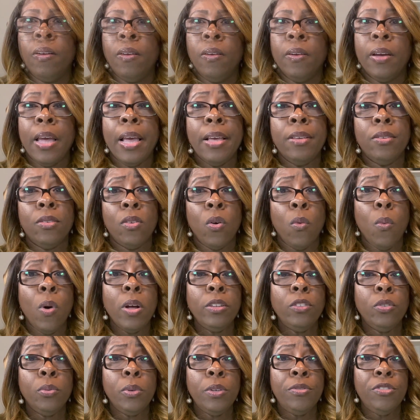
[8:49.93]
Okay, so
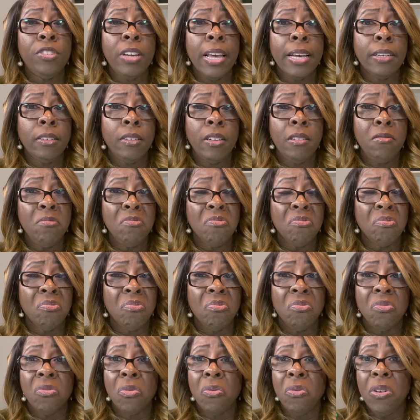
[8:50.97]
once we've checked it,
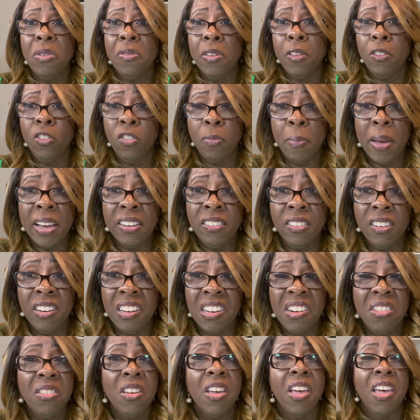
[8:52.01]
we've inspected
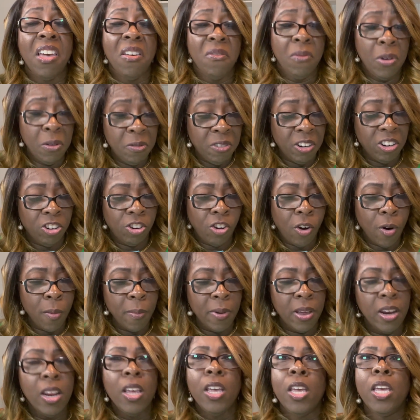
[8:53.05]
it, and we've
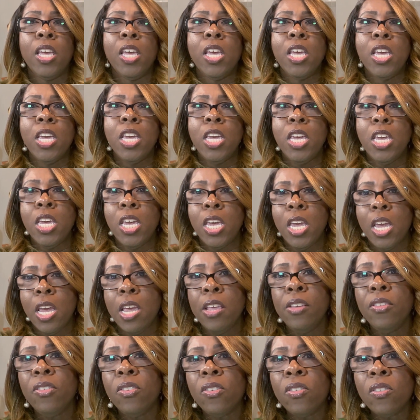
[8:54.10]
determined,
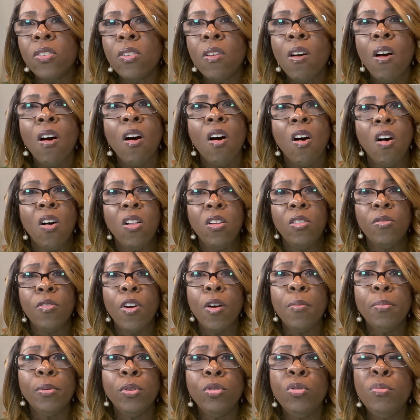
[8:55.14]
yes, all of
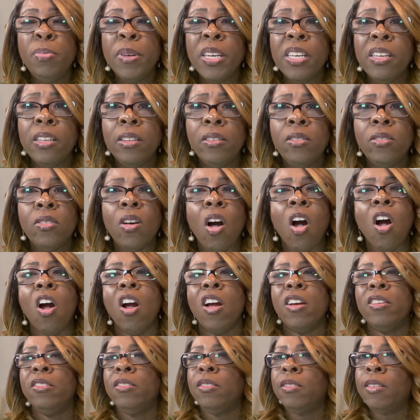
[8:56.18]
our blue pens
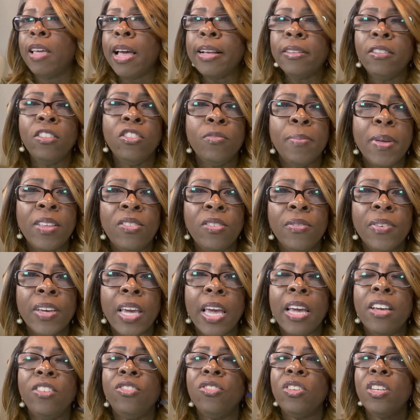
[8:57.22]
are exact to
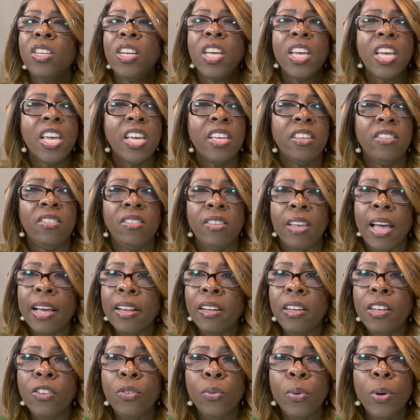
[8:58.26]
specification,
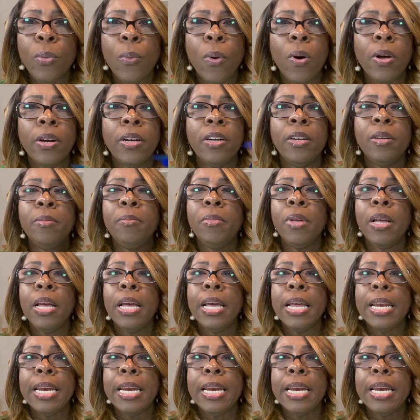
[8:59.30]
exactly as we wanted them.